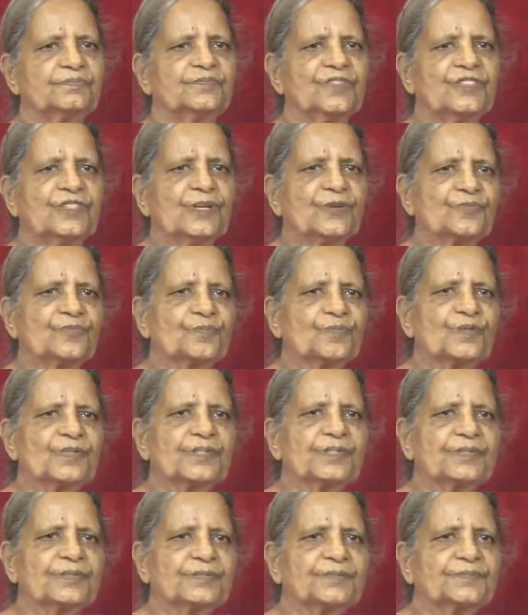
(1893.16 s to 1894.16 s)
without
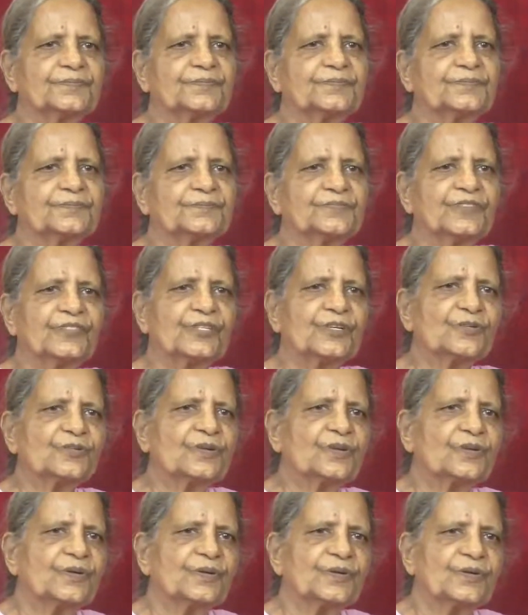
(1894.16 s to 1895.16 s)
Mother,
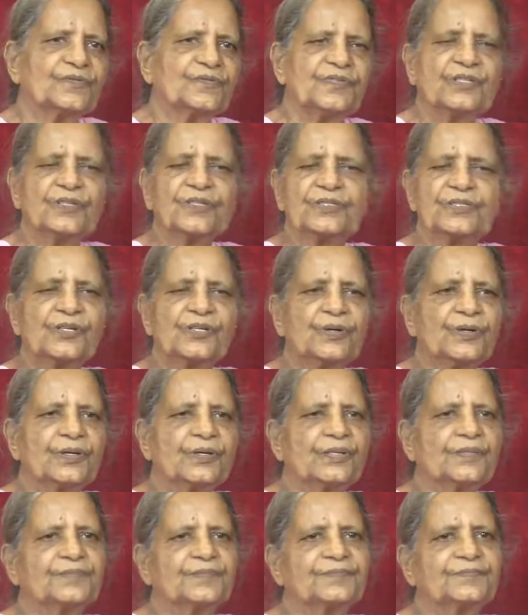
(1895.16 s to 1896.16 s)
without Lord, without God.